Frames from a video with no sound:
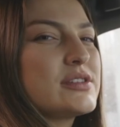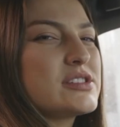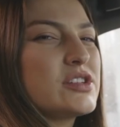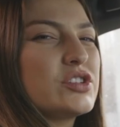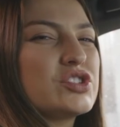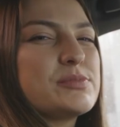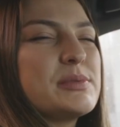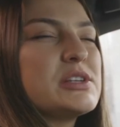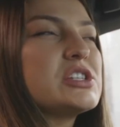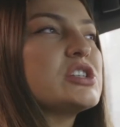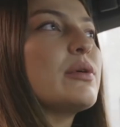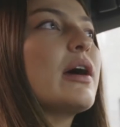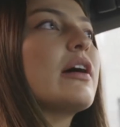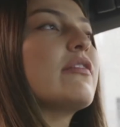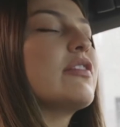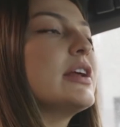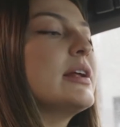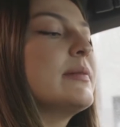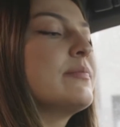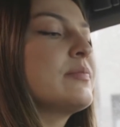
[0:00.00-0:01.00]
because it'll just be too
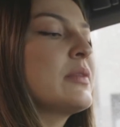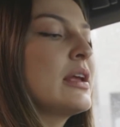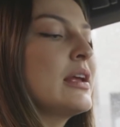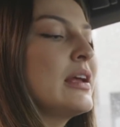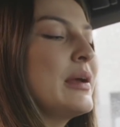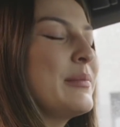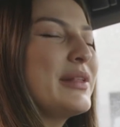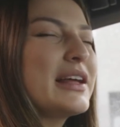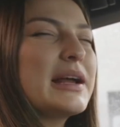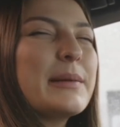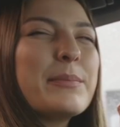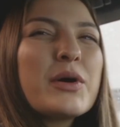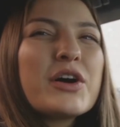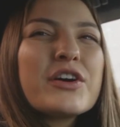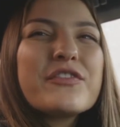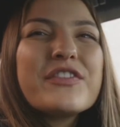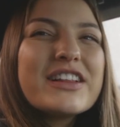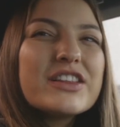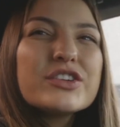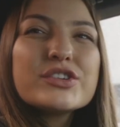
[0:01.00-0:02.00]
heavy. Like a
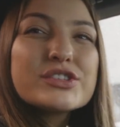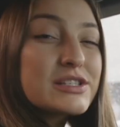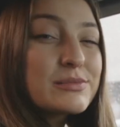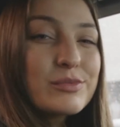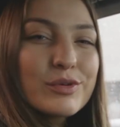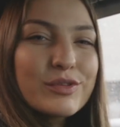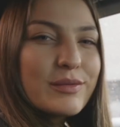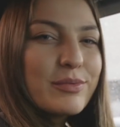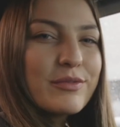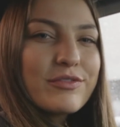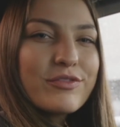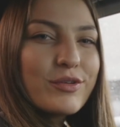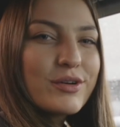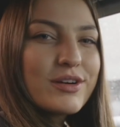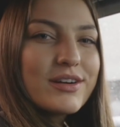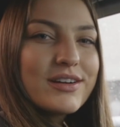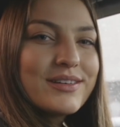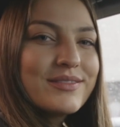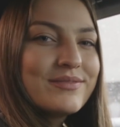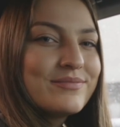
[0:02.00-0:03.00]
perfect little smoothie
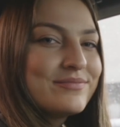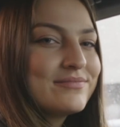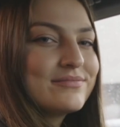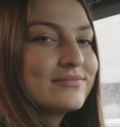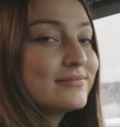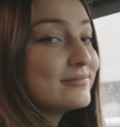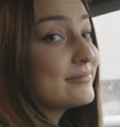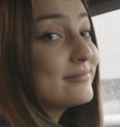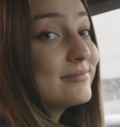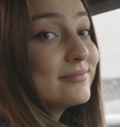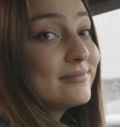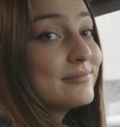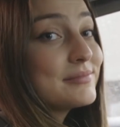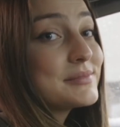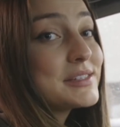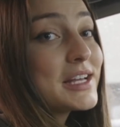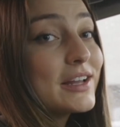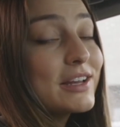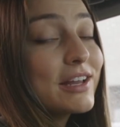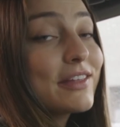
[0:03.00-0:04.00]
before.
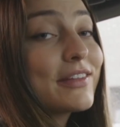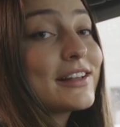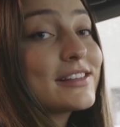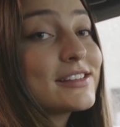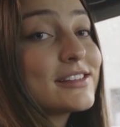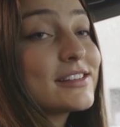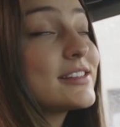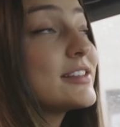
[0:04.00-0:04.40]
Tell me that's the